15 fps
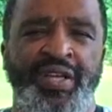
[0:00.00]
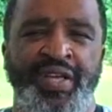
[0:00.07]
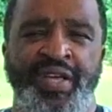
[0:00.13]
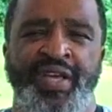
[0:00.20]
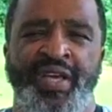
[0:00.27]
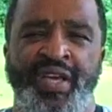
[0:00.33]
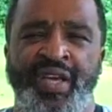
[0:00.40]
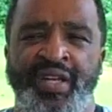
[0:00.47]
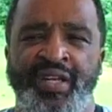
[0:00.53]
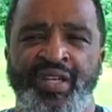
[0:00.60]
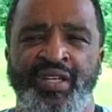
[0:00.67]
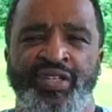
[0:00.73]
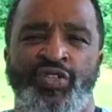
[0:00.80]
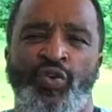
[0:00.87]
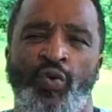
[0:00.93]
in
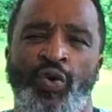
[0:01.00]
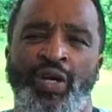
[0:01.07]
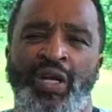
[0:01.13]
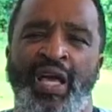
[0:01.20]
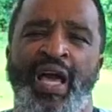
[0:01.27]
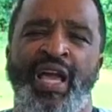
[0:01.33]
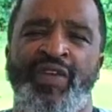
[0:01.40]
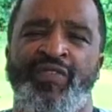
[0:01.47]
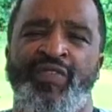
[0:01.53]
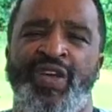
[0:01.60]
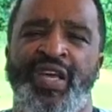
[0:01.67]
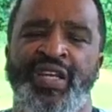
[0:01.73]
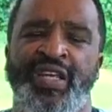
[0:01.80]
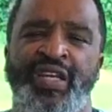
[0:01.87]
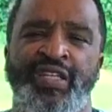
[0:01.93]
your life
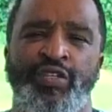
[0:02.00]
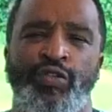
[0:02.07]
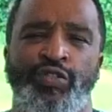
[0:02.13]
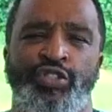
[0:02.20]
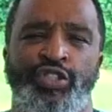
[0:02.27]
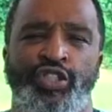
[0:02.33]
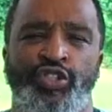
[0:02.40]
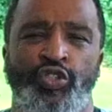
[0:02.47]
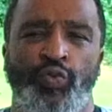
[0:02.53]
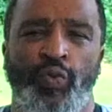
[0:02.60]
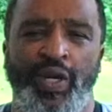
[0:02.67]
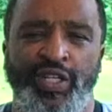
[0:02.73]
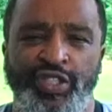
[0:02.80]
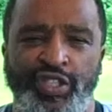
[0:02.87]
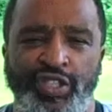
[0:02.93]
and in your
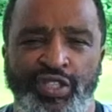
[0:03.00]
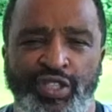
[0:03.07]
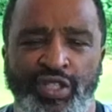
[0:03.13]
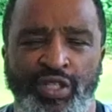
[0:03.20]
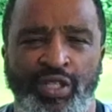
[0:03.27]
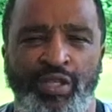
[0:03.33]
situations